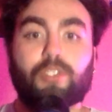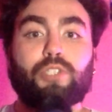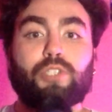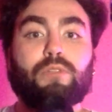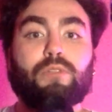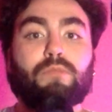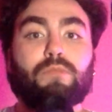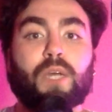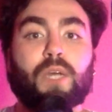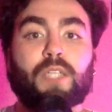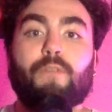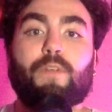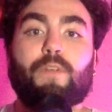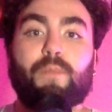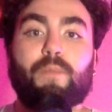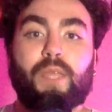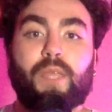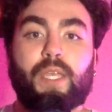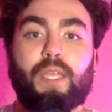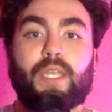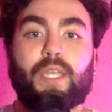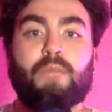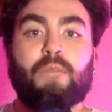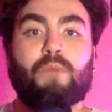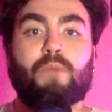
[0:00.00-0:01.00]
too much for
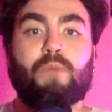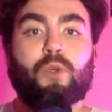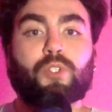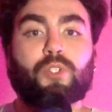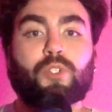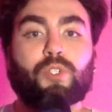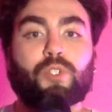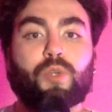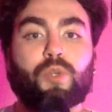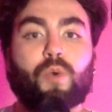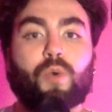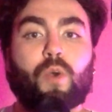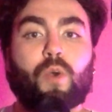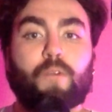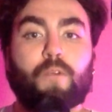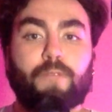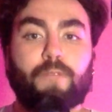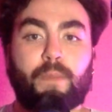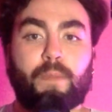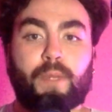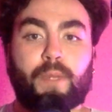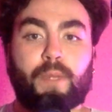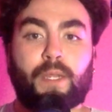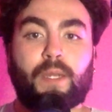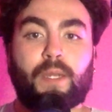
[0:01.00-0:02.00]
being emotional or
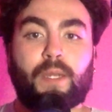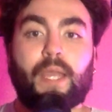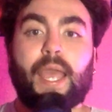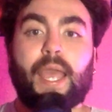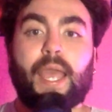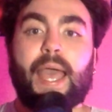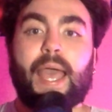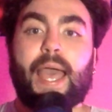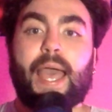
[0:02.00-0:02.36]
feminine,